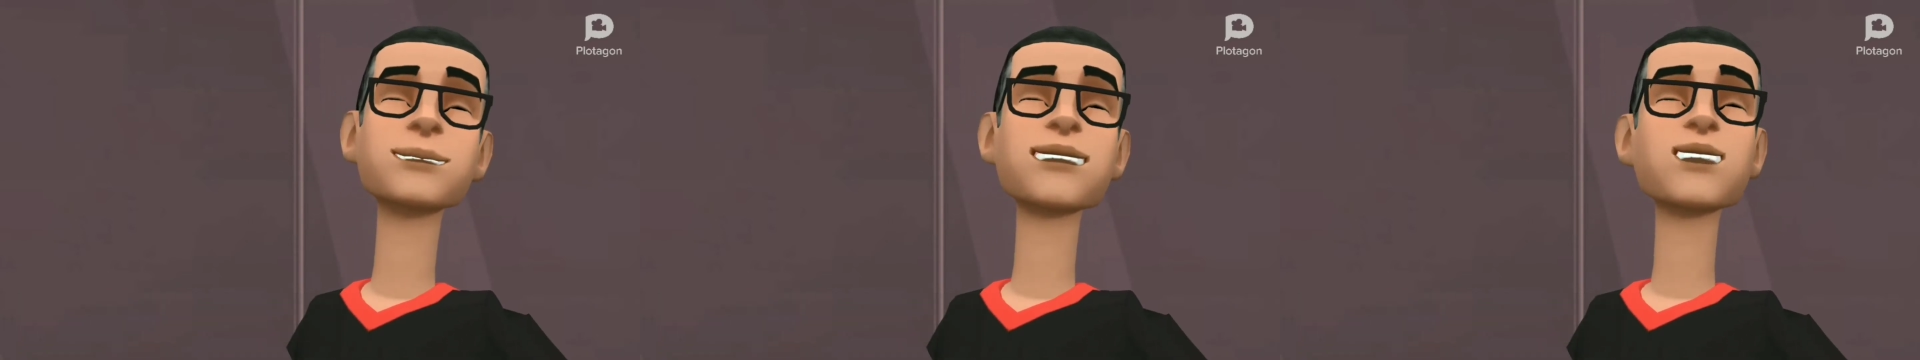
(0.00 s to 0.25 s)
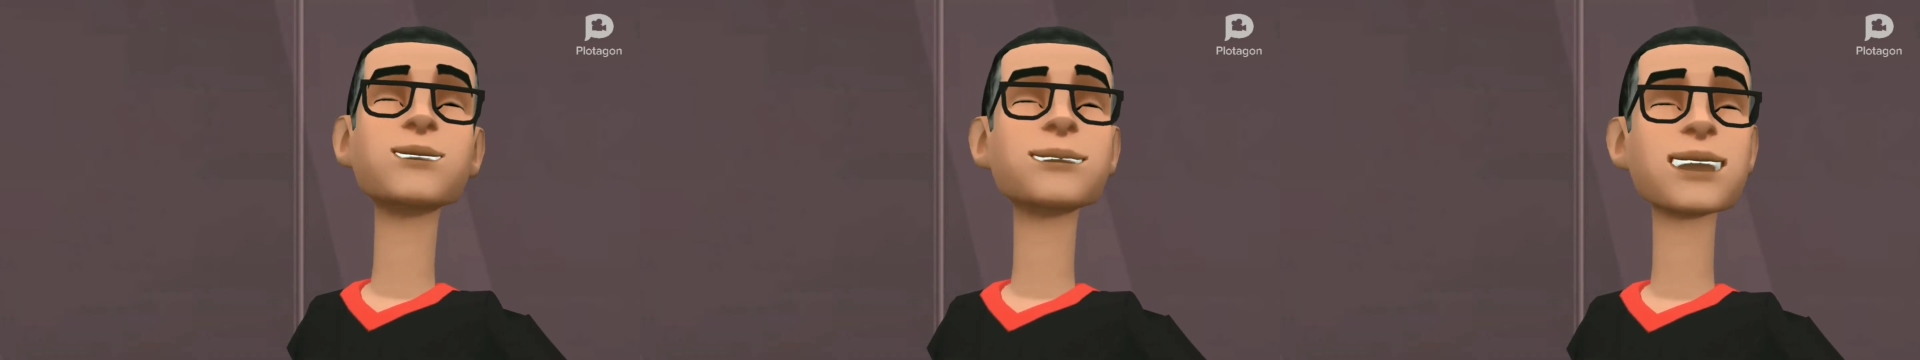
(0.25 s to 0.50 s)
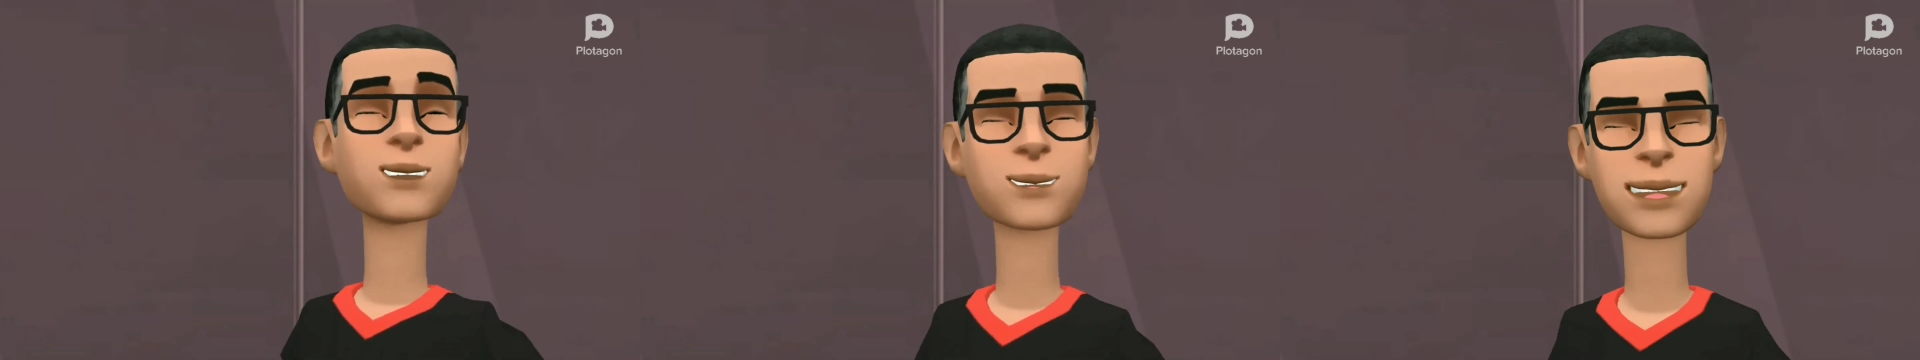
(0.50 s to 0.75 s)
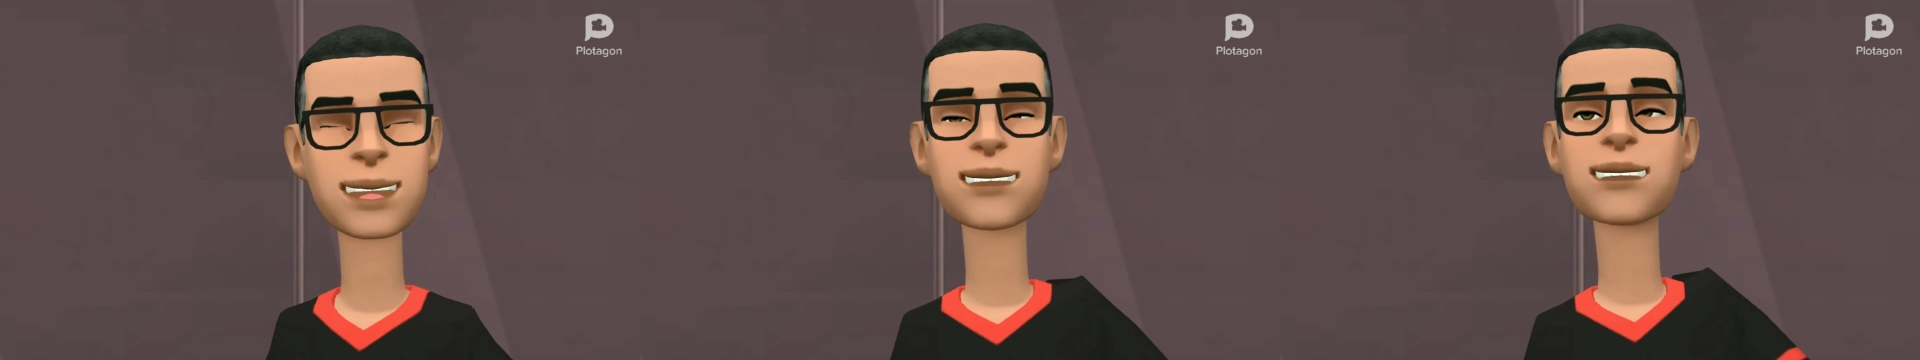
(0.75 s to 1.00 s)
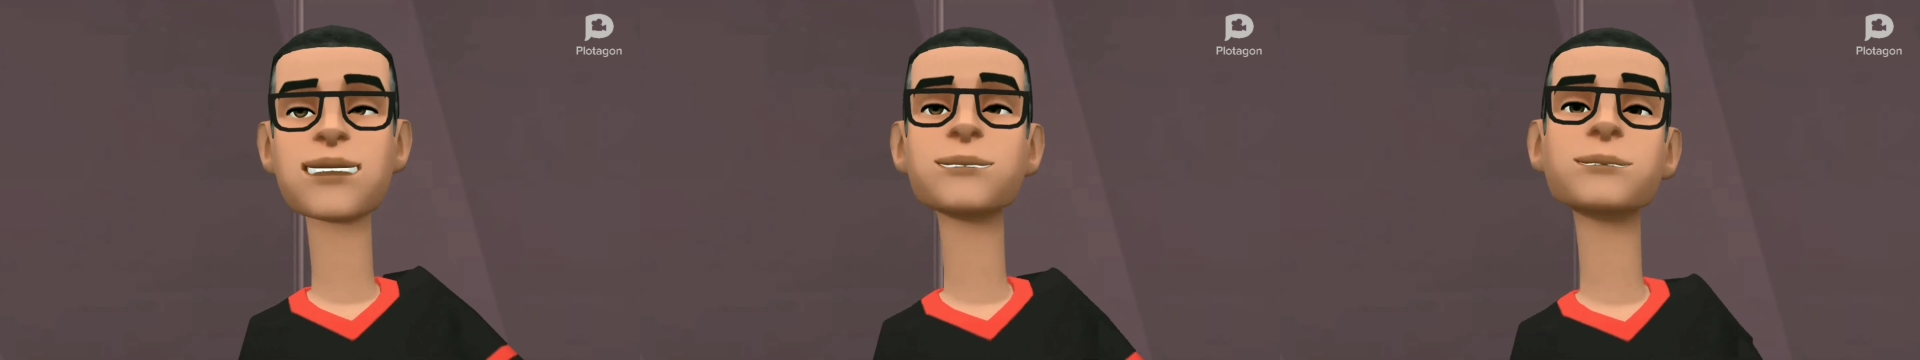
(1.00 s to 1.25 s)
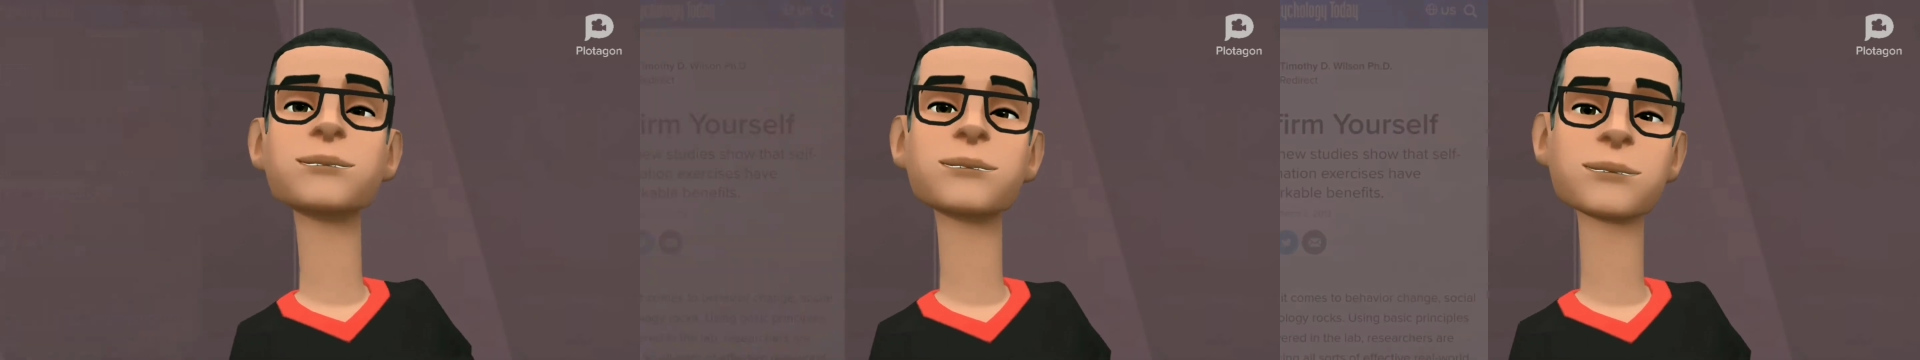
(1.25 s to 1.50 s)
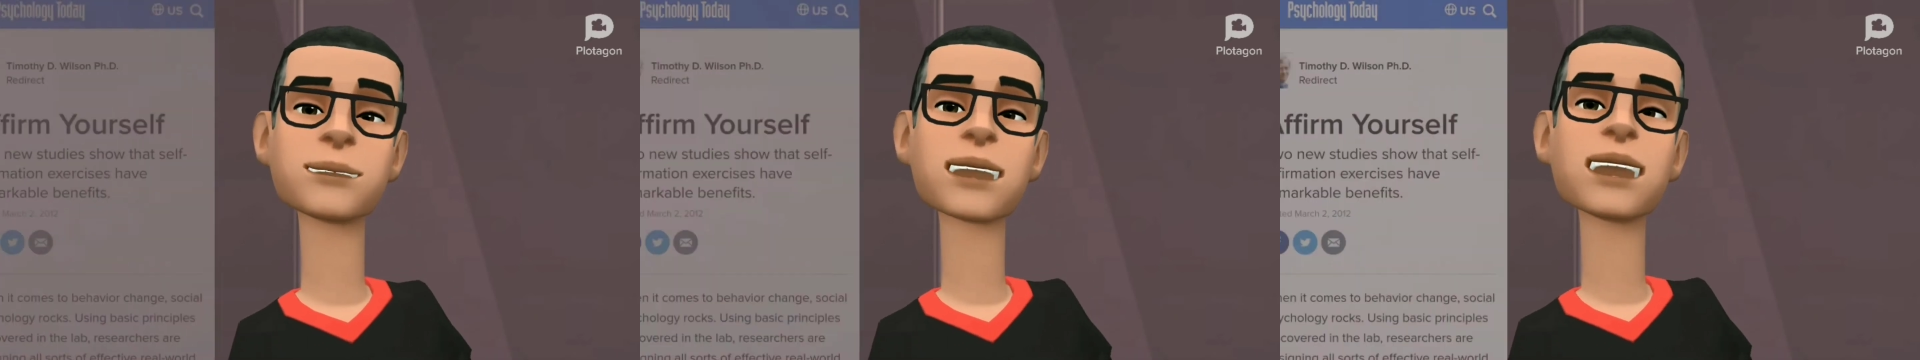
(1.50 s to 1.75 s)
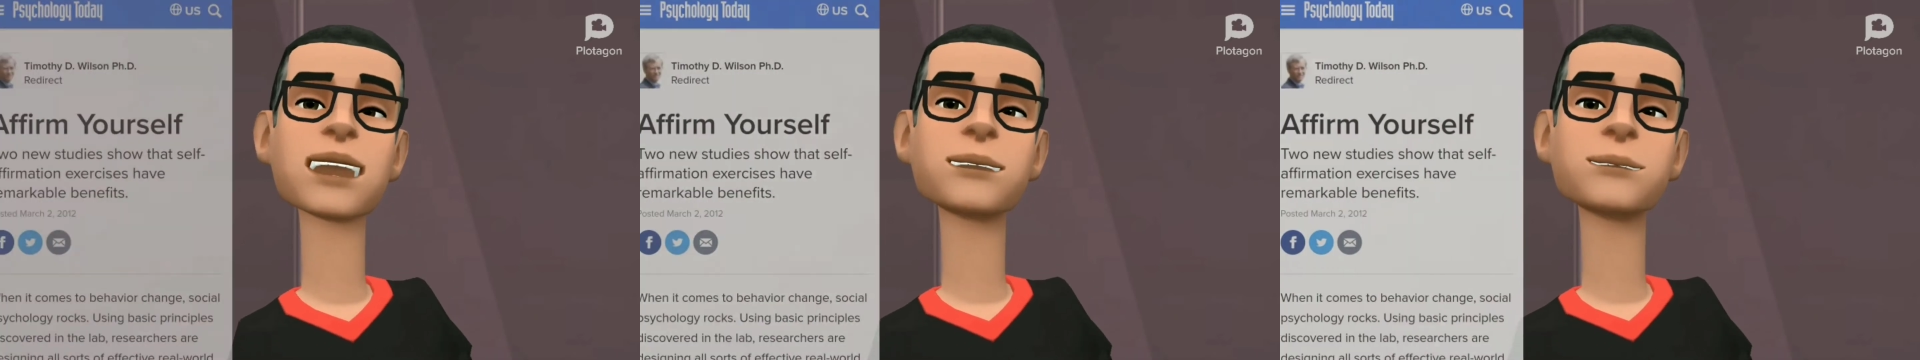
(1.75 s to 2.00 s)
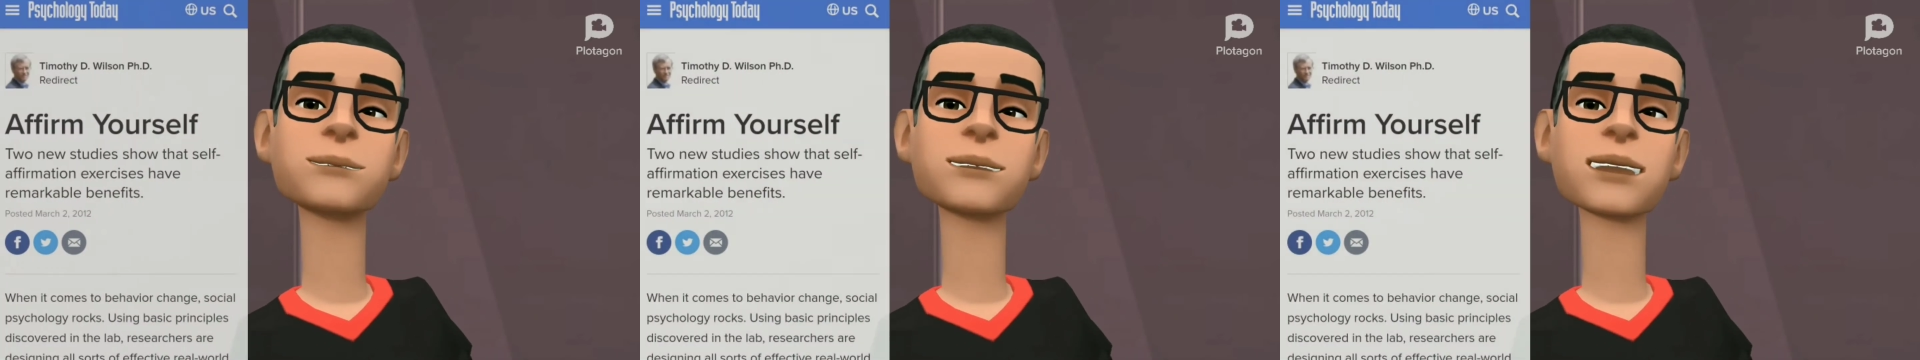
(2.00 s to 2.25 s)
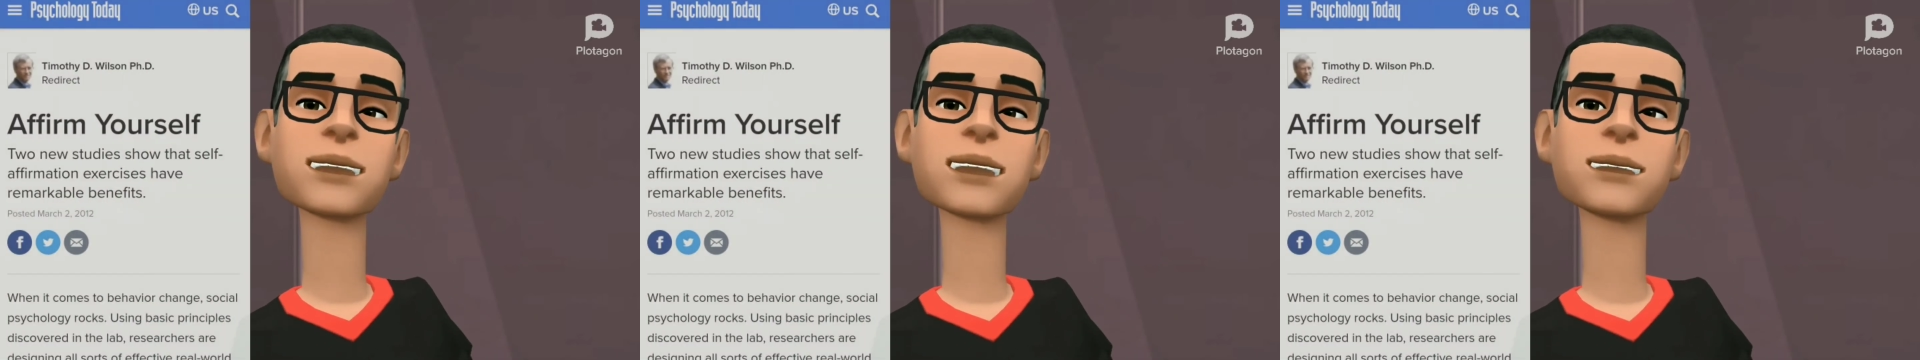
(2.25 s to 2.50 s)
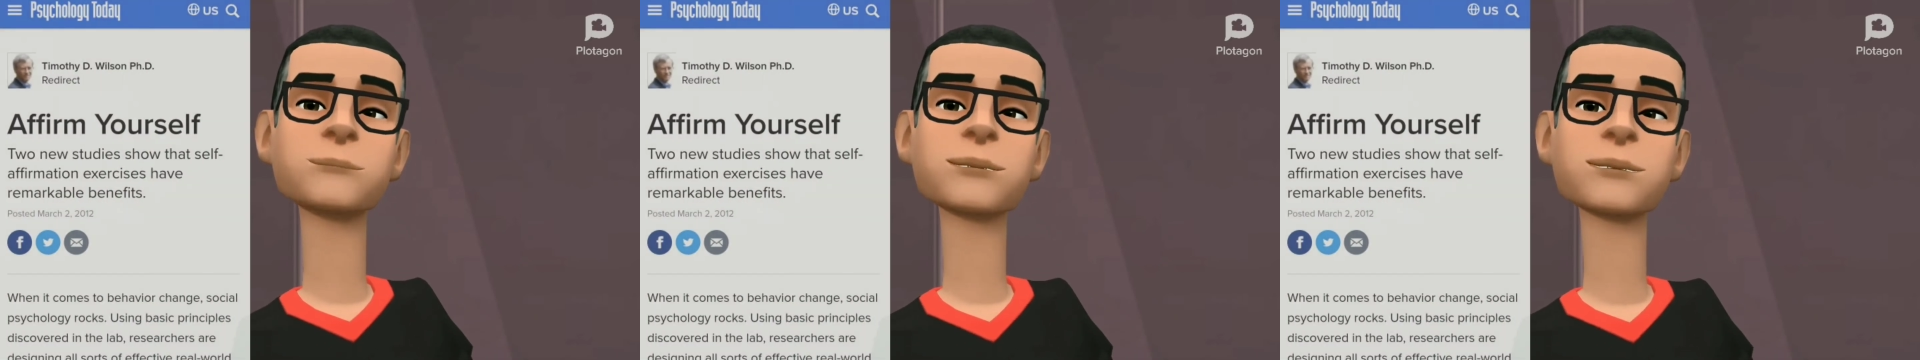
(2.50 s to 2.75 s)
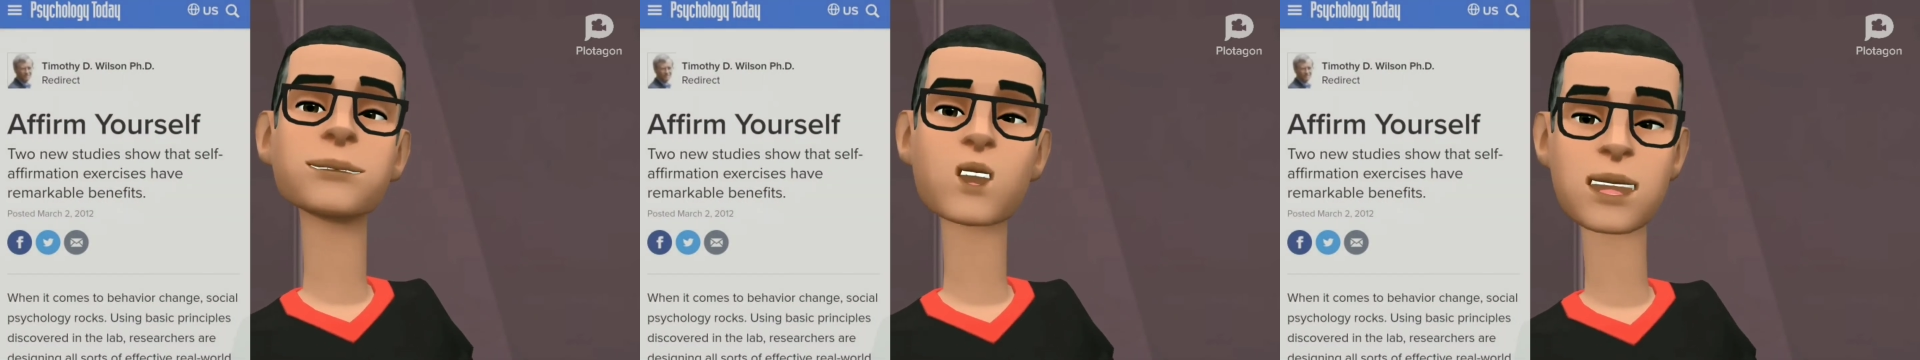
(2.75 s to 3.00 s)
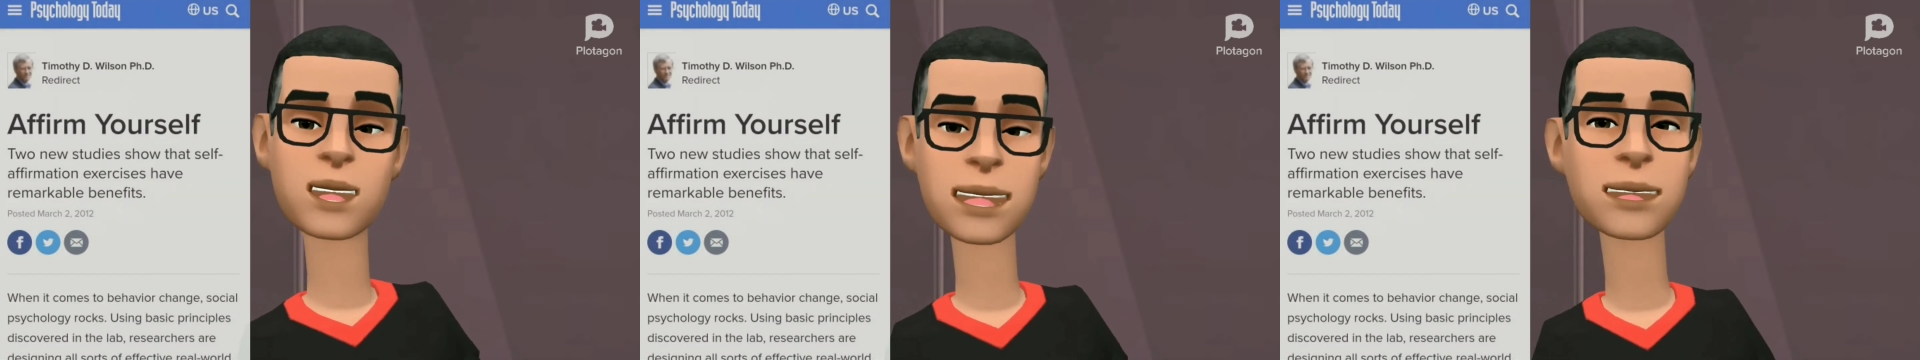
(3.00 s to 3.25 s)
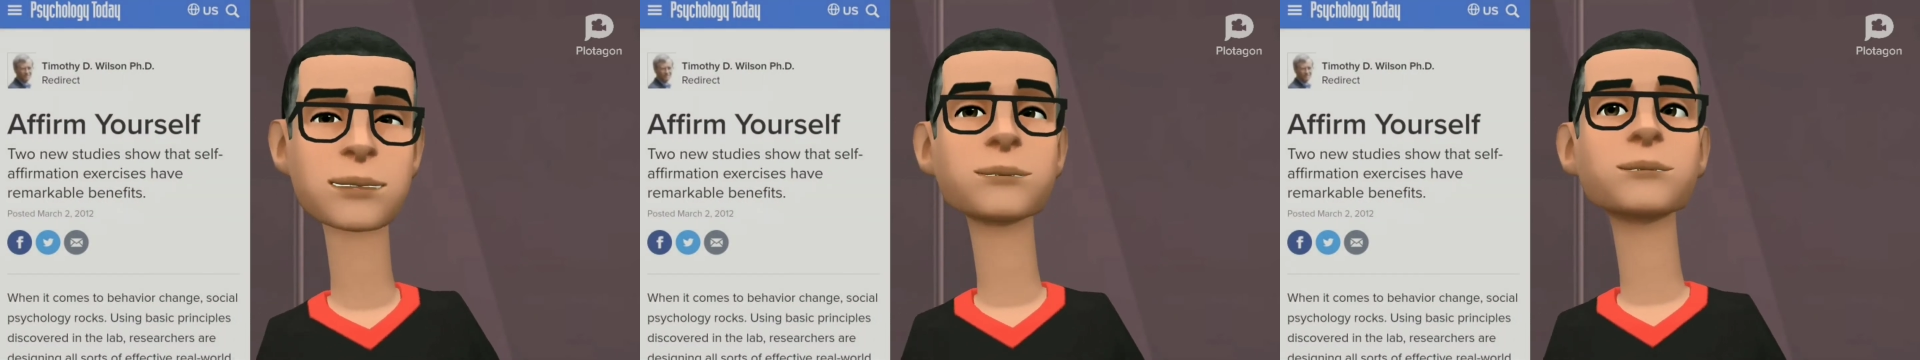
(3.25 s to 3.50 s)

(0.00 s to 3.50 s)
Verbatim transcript: Affirm yourself. Say, I am worthy.